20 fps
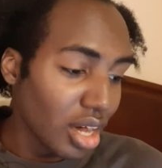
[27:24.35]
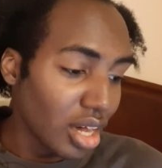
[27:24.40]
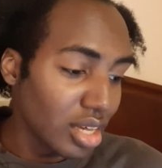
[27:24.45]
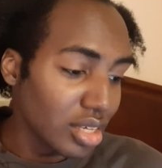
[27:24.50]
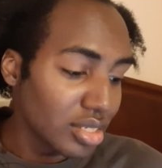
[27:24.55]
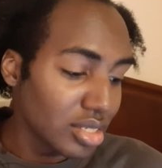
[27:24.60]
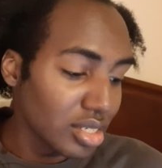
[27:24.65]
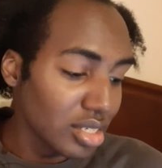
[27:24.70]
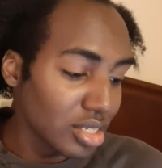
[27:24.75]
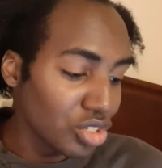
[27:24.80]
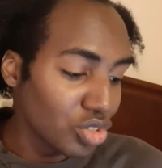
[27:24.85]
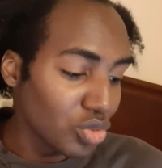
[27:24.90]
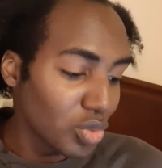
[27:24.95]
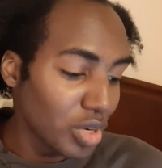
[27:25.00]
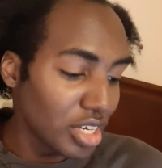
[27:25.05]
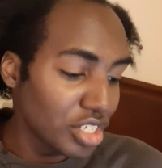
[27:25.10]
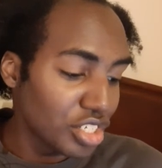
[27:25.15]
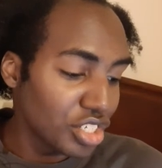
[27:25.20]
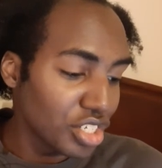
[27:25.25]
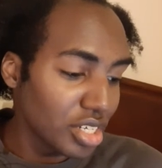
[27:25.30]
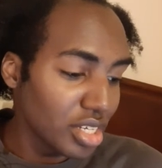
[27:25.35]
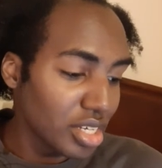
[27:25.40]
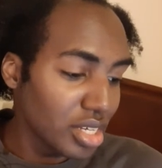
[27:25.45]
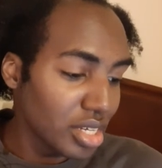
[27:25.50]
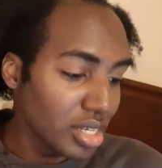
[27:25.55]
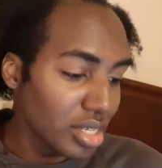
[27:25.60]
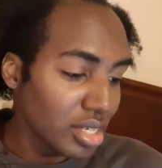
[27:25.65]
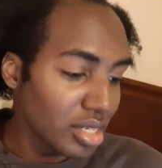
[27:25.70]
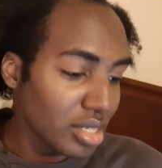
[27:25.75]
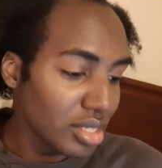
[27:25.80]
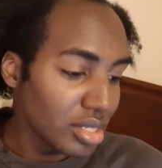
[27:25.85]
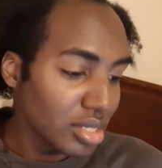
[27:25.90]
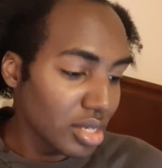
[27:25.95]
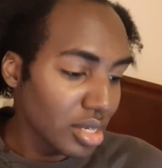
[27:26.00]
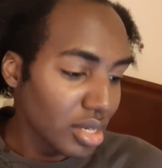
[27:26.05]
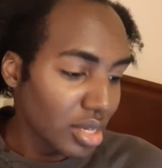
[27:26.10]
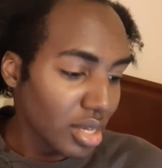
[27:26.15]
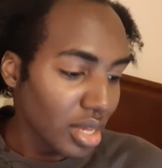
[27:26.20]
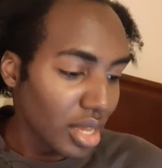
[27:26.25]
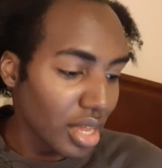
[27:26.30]
situation is.
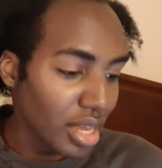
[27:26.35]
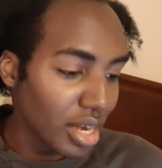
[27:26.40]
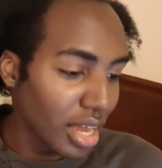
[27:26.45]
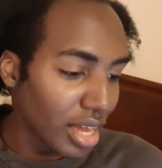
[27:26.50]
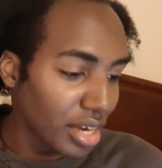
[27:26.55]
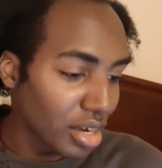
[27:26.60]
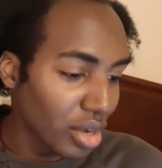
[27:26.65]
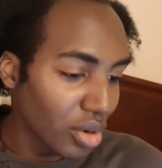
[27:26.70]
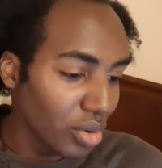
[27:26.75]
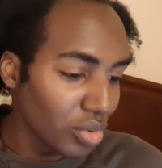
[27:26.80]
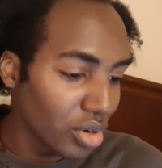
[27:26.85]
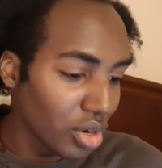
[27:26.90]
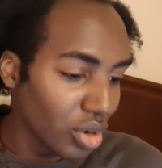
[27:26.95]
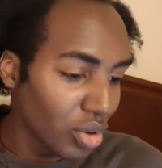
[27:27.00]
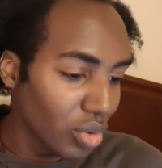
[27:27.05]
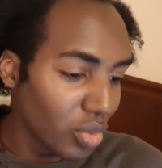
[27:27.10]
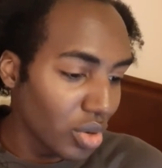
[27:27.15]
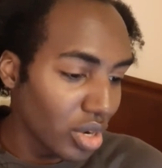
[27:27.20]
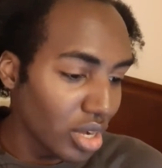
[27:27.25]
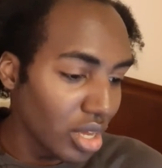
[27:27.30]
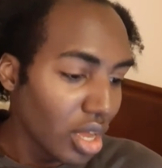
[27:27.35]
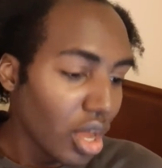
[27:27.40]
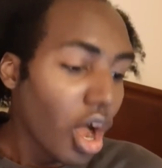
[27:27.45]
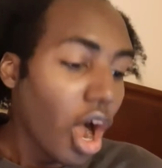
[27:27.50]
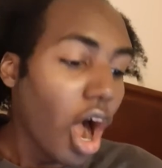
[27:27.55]
And I don't know what...